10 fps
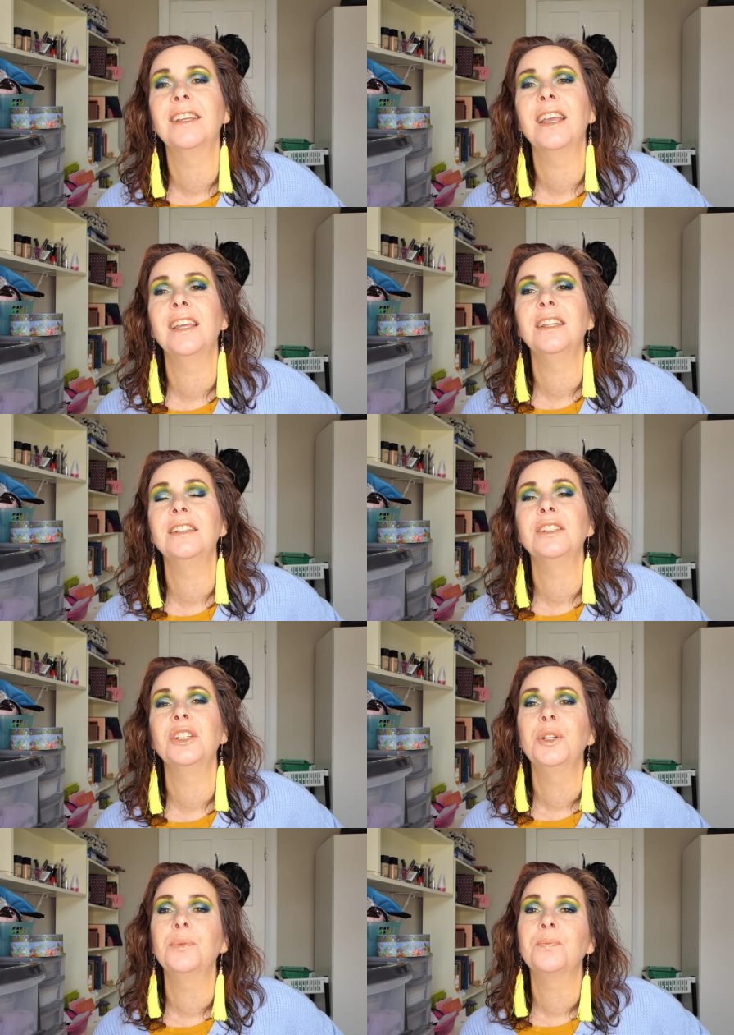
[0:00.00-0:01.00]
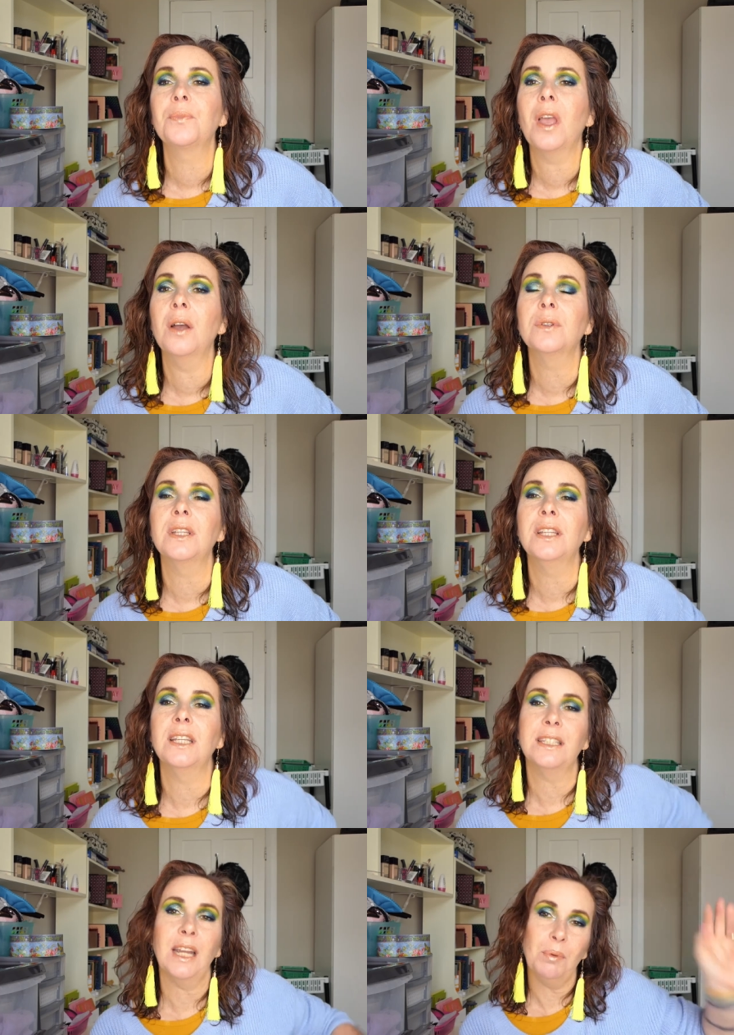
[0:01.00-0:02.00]
and I will see you
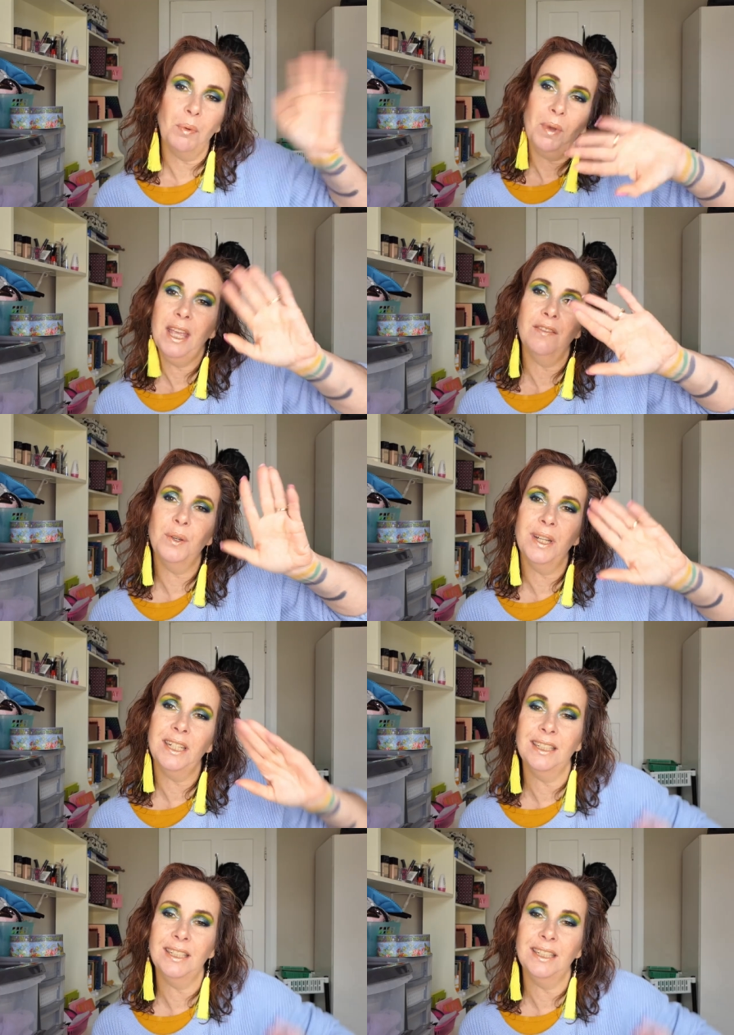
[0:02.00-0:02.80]
next time. Bye everyone.